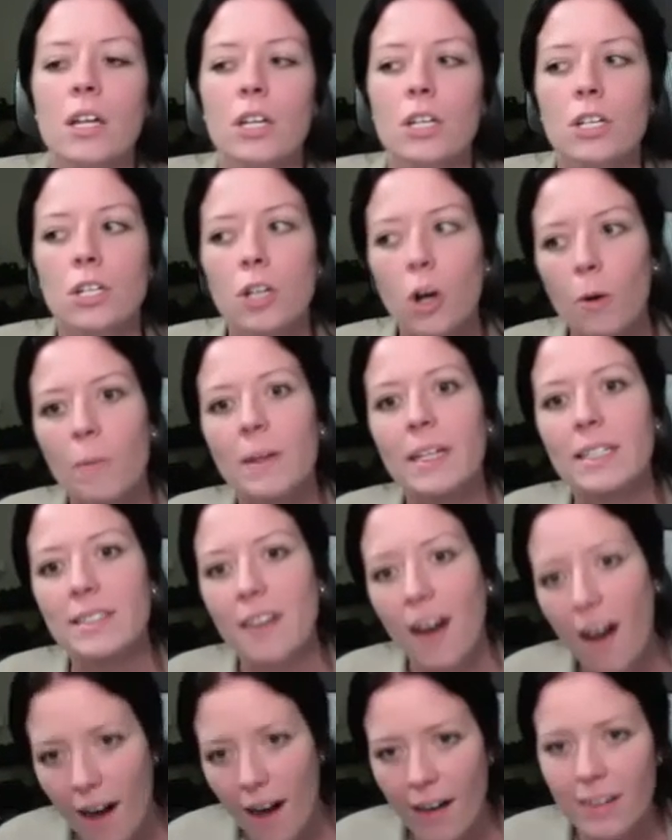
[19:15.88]
Nobody
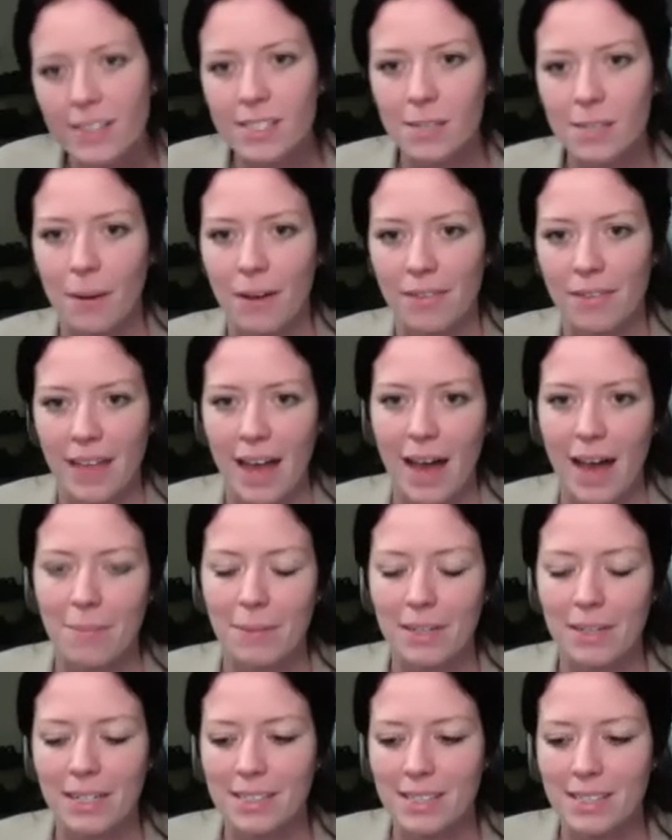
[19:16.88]
talks about that
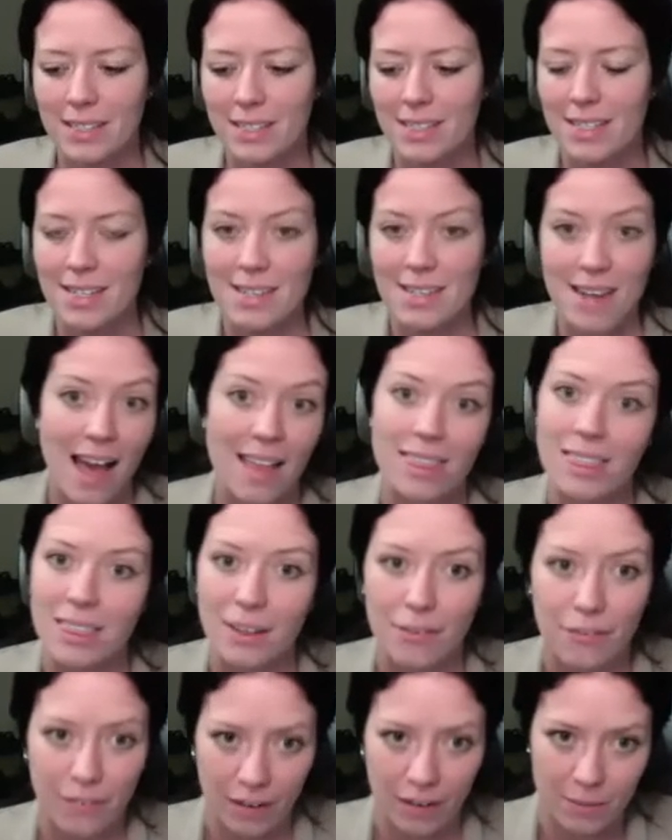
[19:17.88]
because it's not
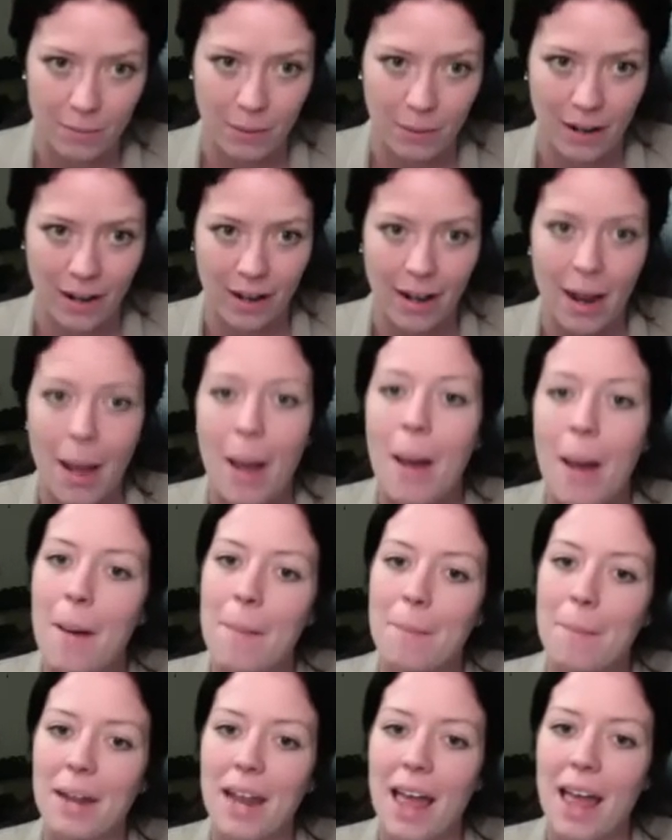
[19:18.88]
the fun part.
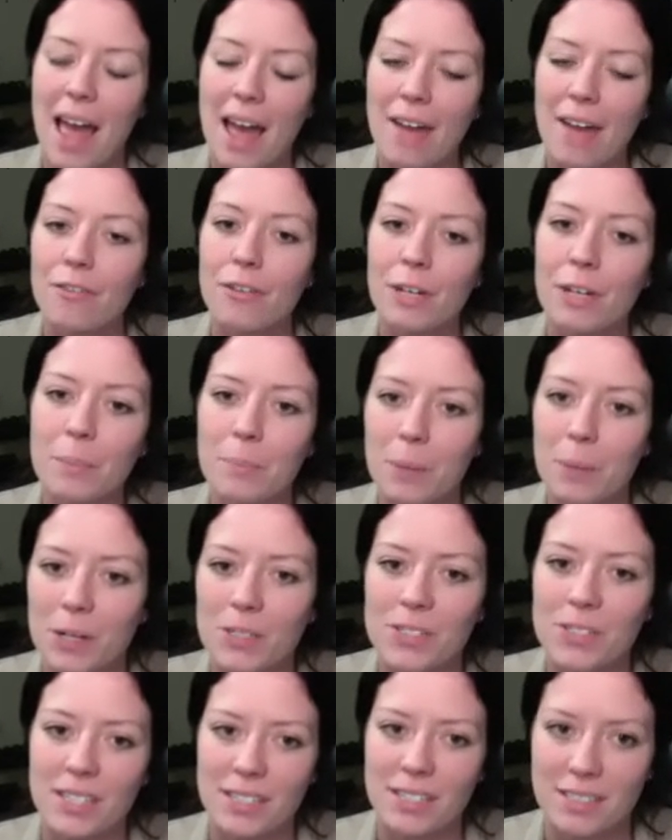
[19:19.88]
But every
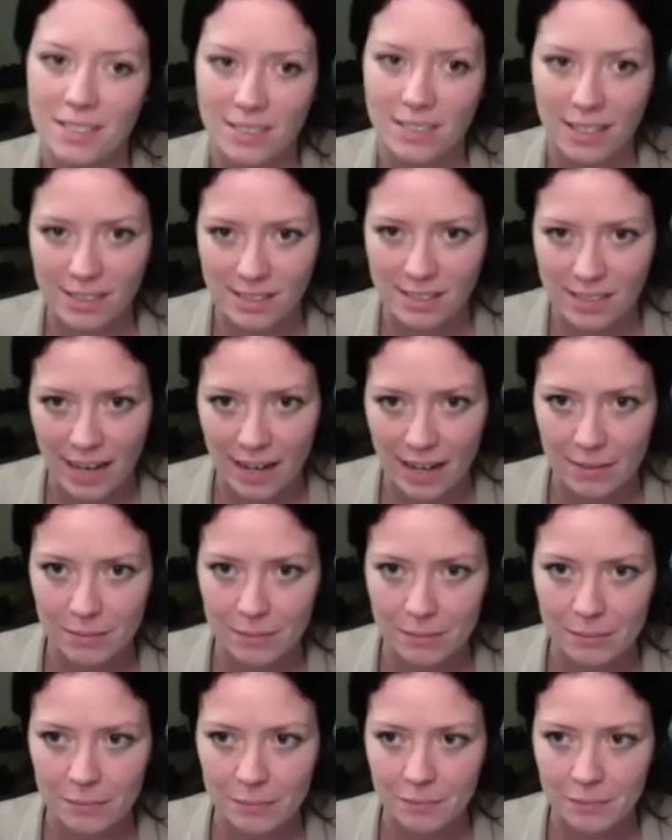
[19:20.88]
person does that.
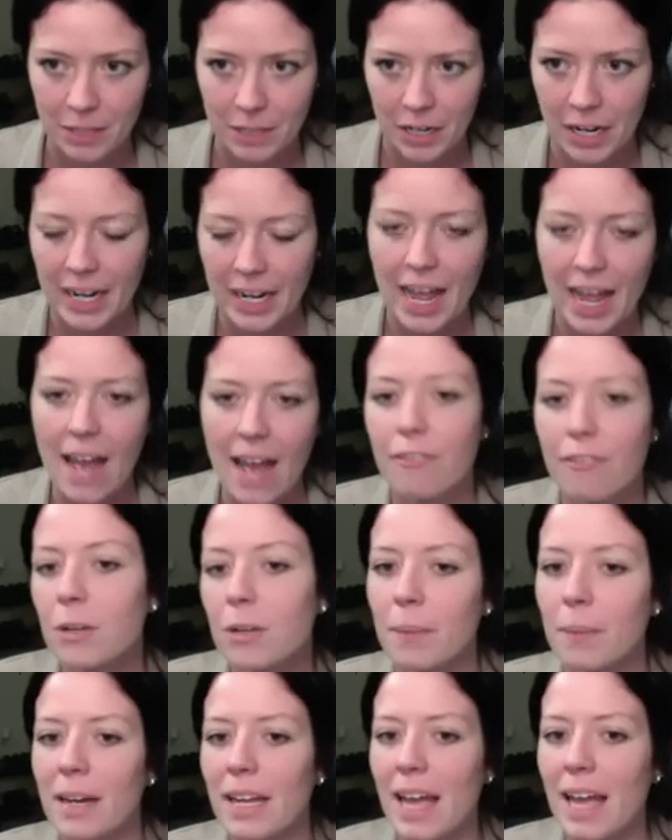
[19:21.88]
All right.
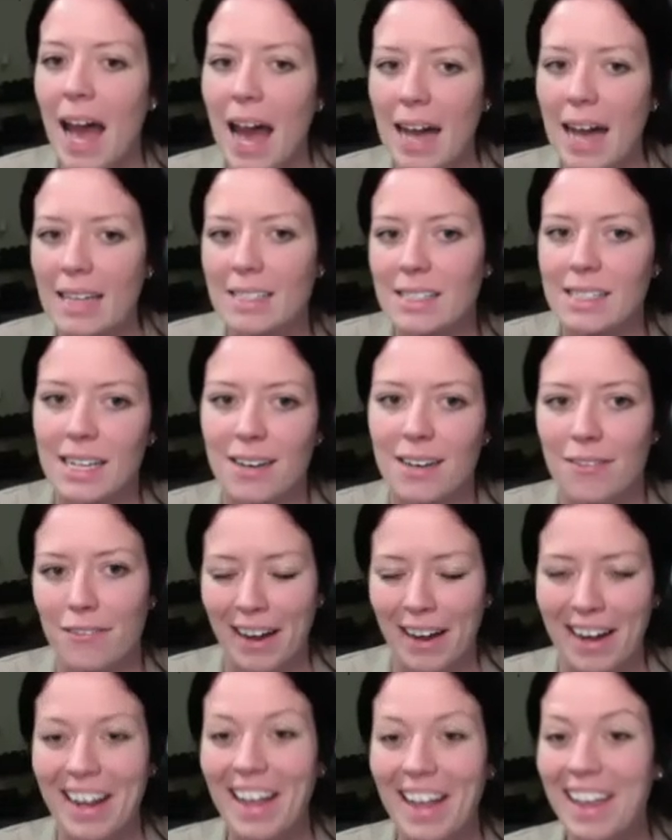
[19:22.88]
Everybody has to
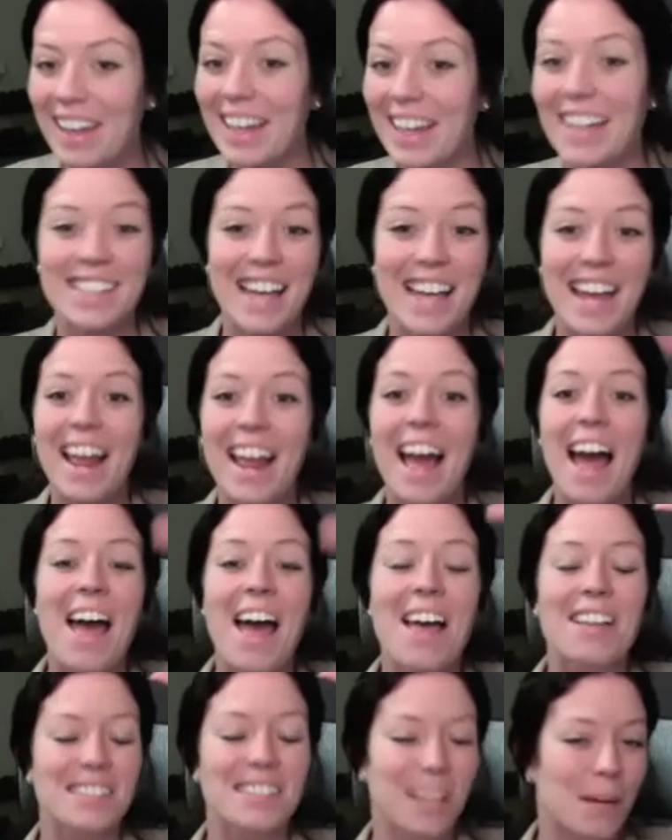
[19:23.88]
invite. Like I said,
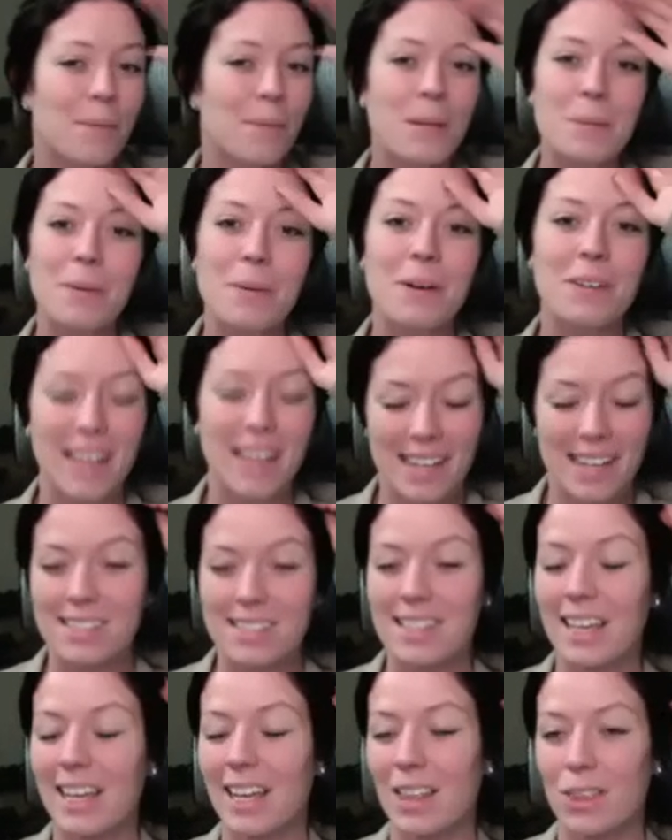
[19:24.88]
some people, yes,
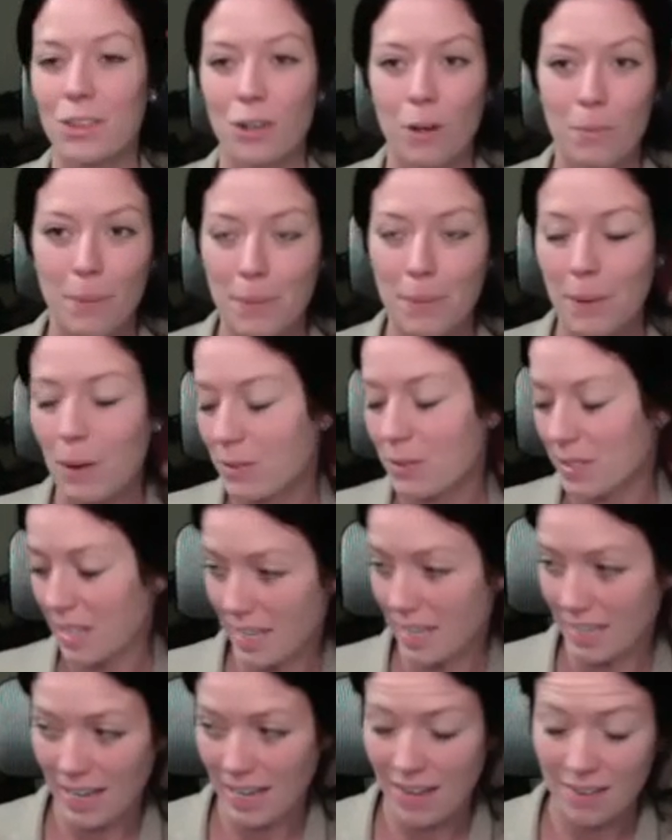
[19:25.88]
they can throw up a post
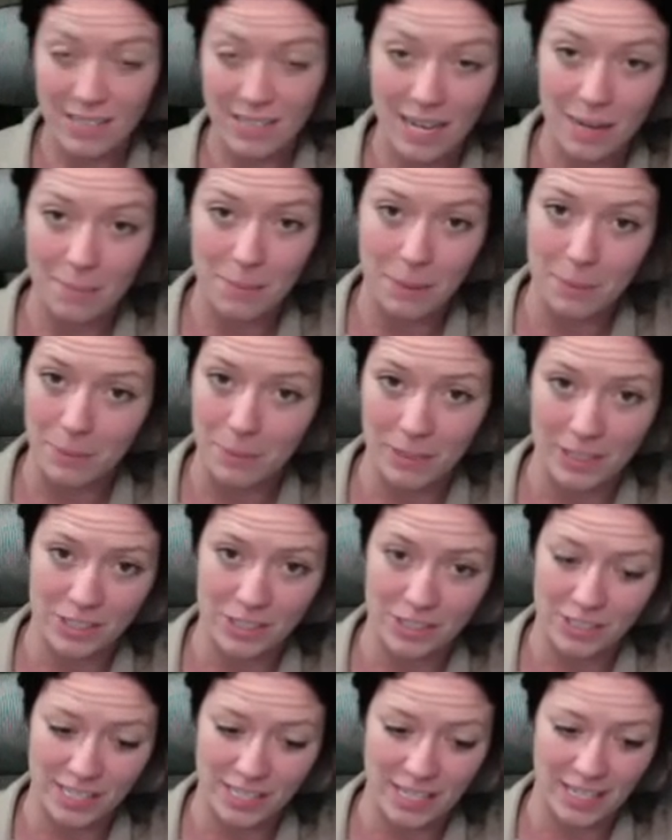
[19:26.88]
and get 10 people
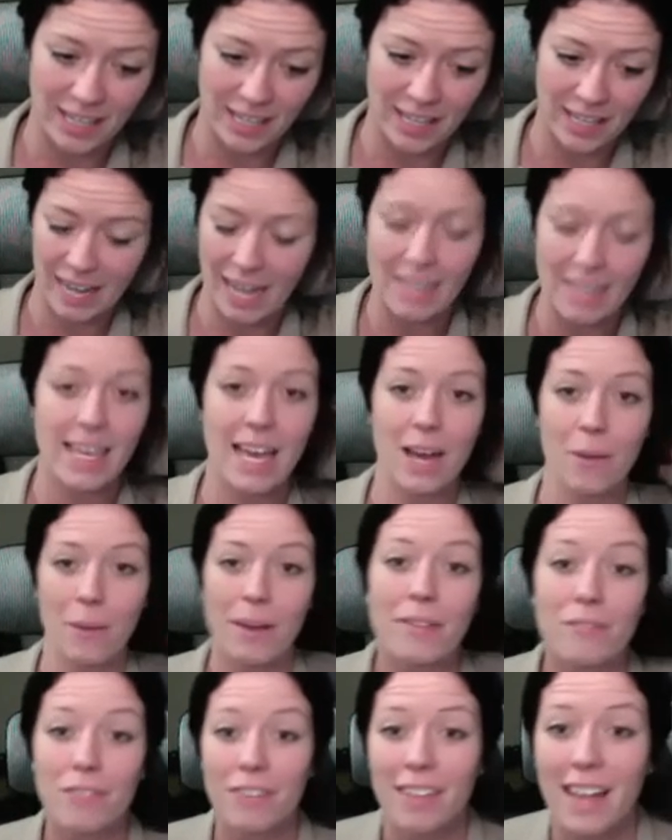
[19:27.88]
interested. Like, I can't wait
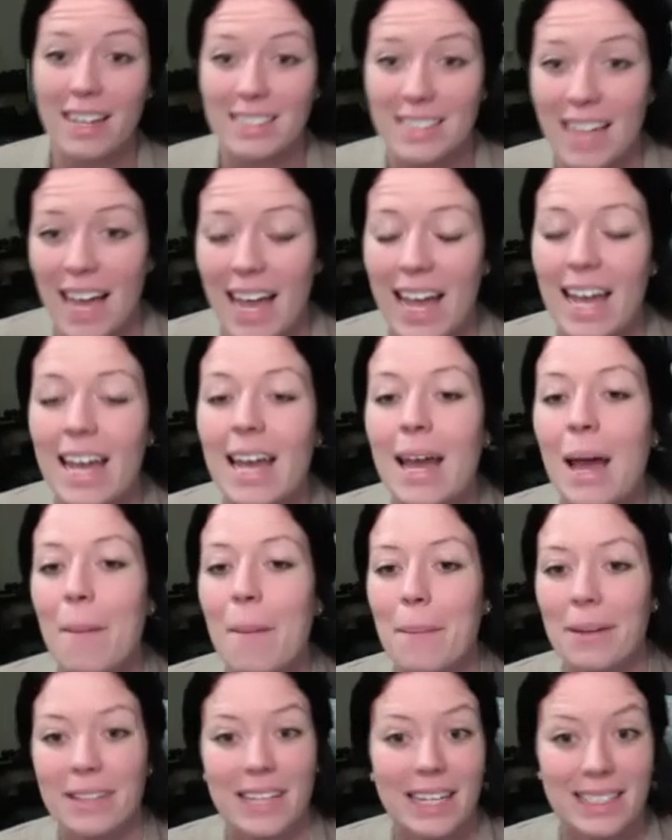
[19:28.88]
for that day,
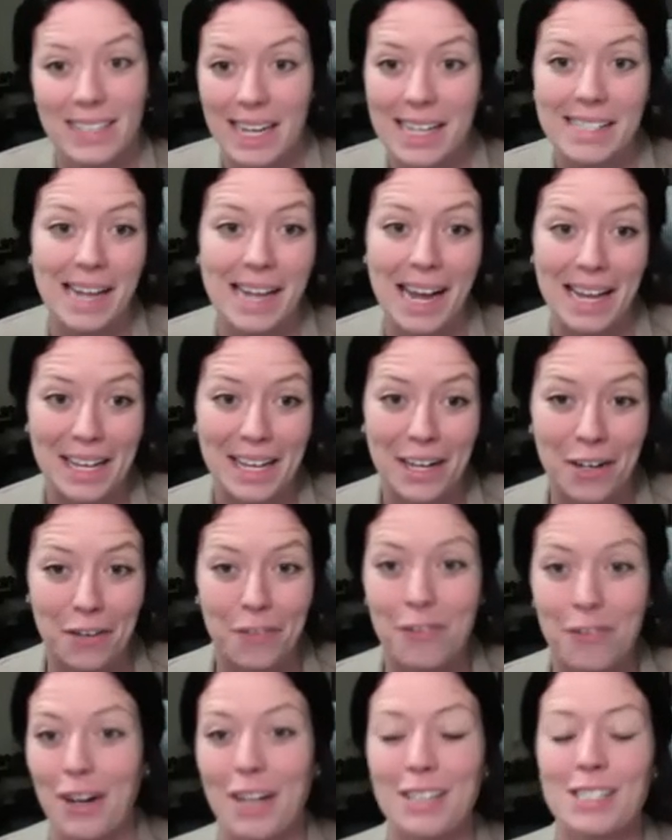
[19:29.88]
but that day's not here
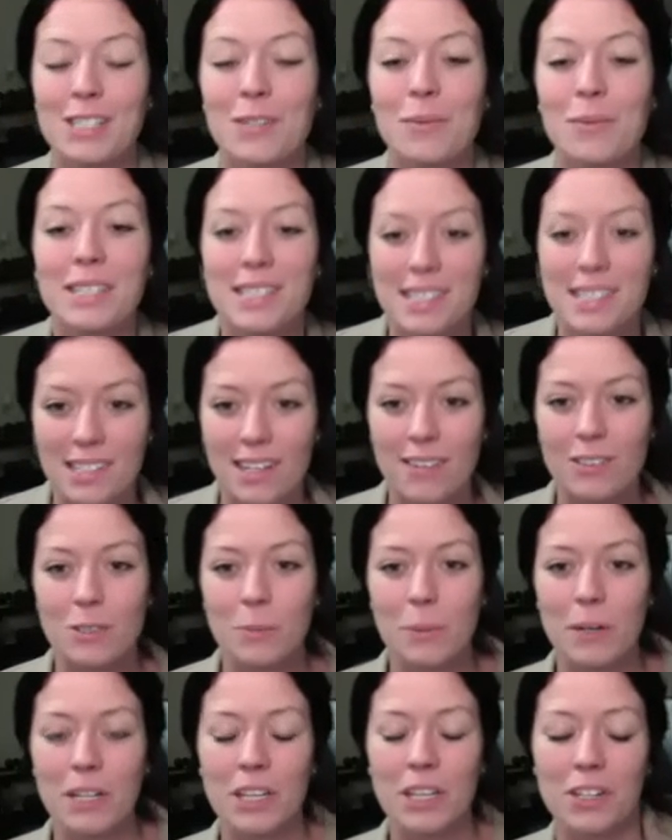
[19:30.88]
for us. So we still have to
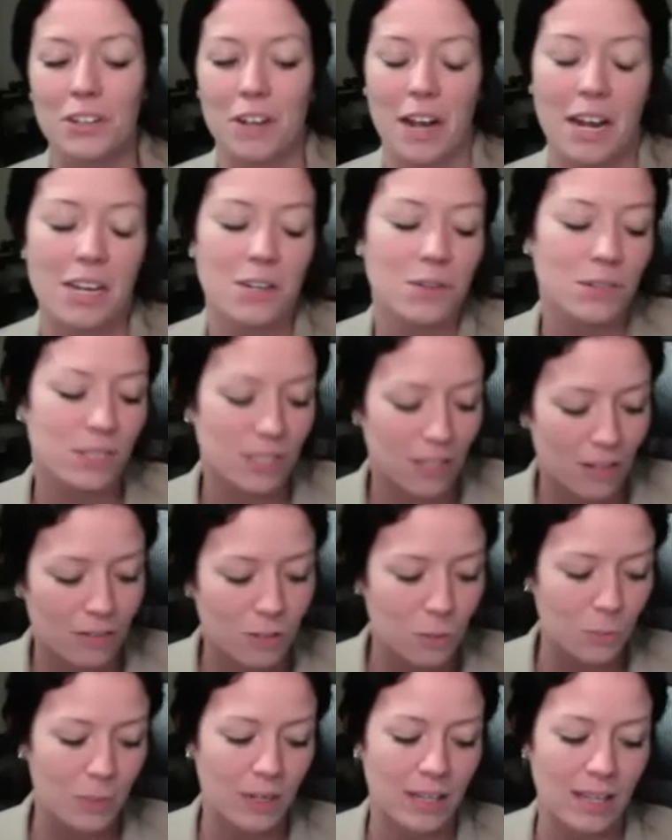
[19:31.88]
put in the grind. You still have
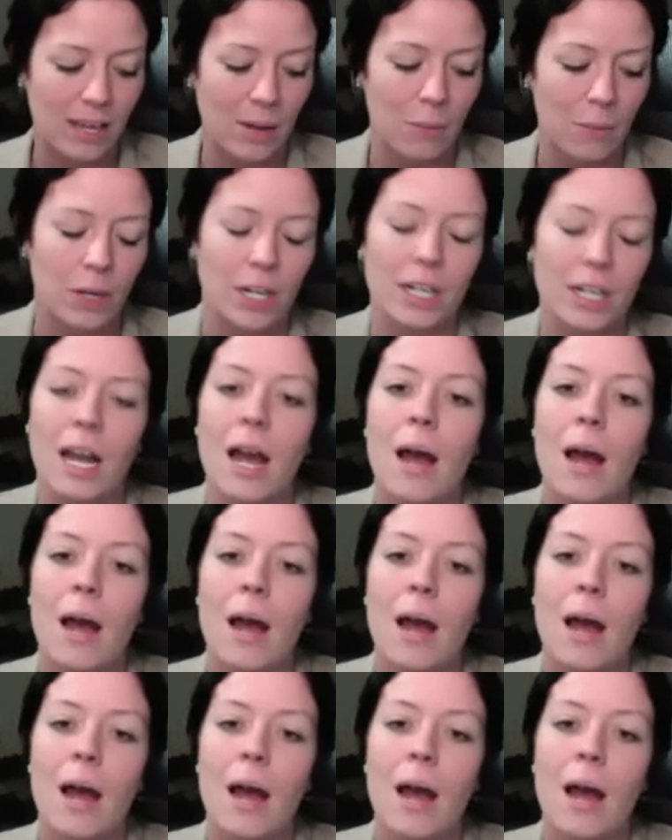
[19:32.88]
to put in that work.